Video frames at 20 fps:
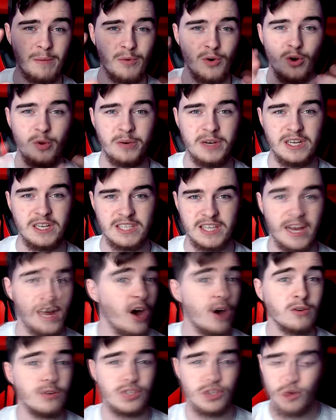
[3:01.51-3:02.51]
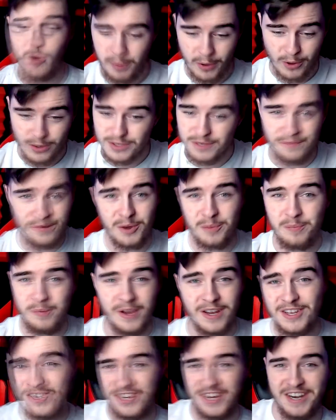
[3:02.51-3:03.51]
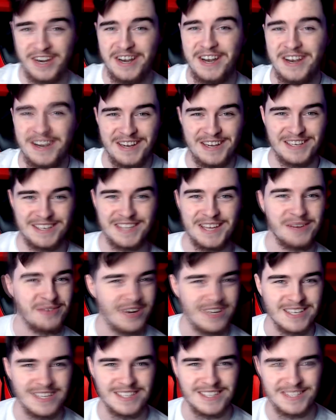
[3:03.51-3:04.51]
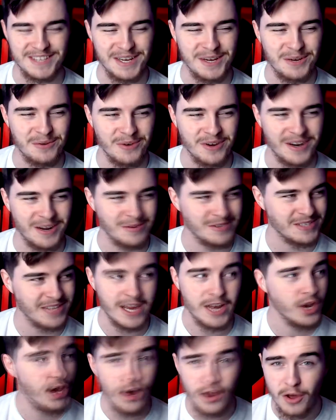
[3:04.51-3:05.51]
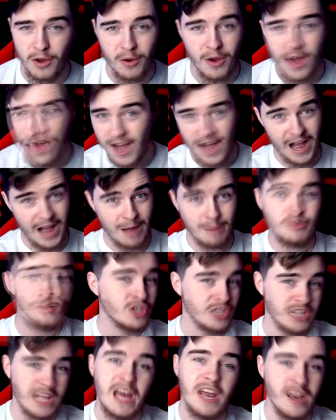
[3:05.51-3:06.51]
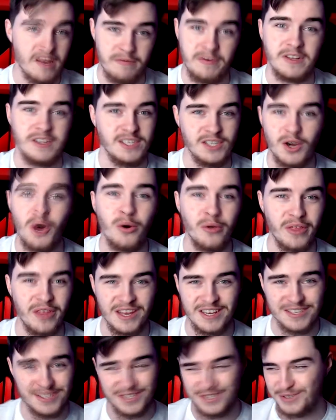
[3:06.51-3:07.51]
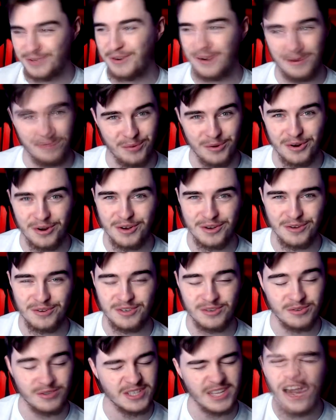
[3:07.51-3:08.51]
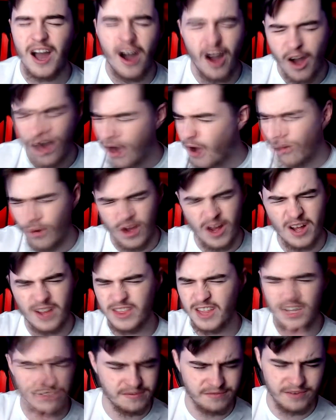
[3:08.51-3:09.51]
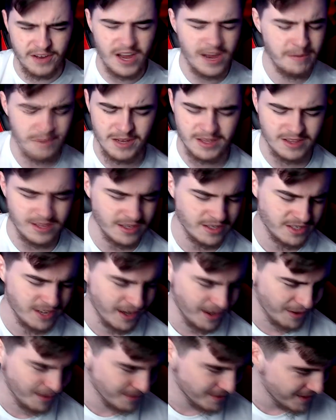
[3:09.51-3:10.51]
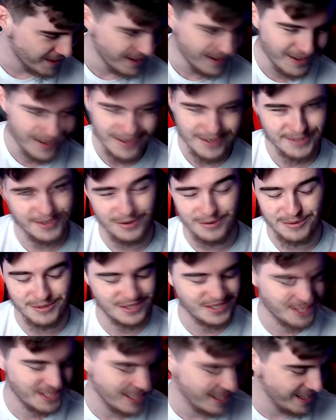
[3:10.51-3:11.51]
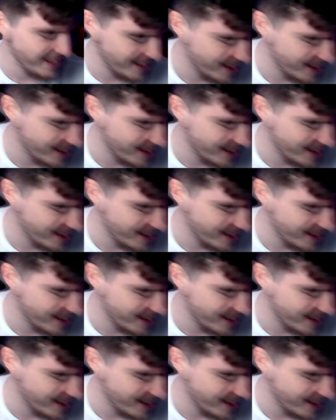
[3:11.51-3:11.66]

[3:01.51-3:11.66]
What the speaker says: up and he's like, oh, so I'm posing for a picture, and he's like ready to take one, and I was like, no, I'm just letting a video this so I can put it on YouTube. He's like, oh, that's fine, mate, that sounds. So it was just like,